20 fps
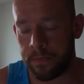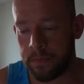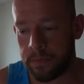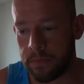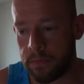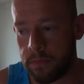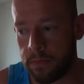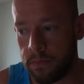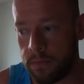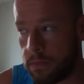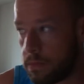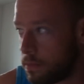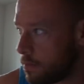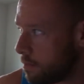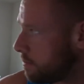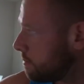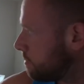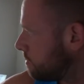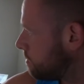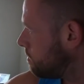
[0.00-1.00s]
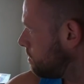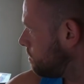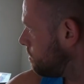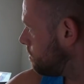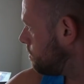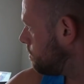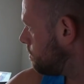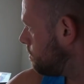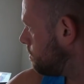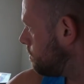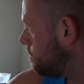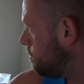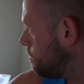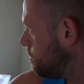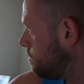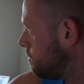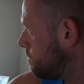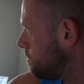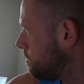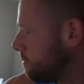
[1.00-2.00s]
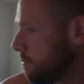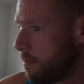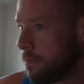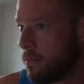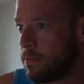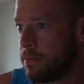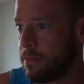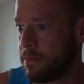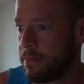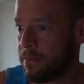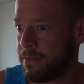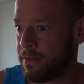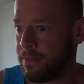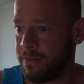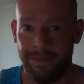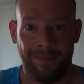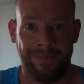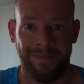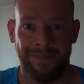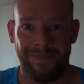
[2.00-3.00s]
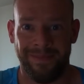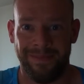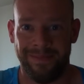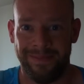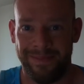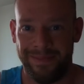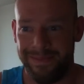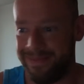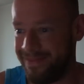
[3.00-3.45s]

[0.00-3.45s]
(silence)